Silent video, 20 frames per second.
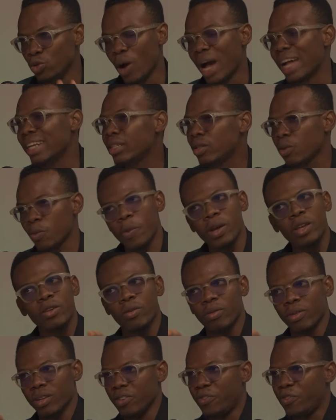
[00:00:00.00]
And
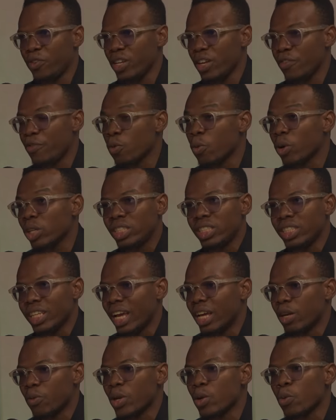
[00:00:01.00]
when if you watch the
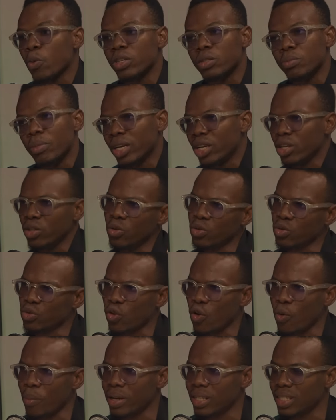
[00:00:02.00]
end when he was making those
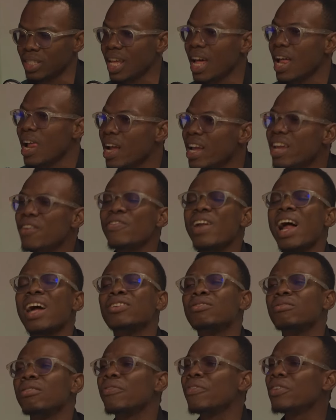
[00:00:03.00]
comments, he even has a
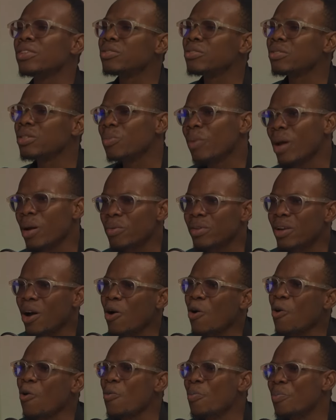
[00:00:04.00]
reference to the Bible that
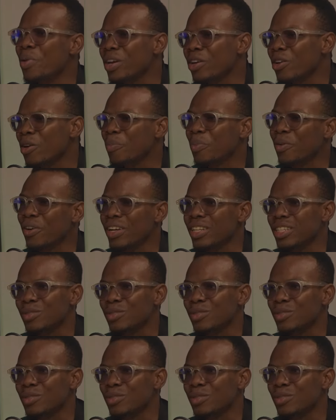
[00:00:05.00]
obey your parents.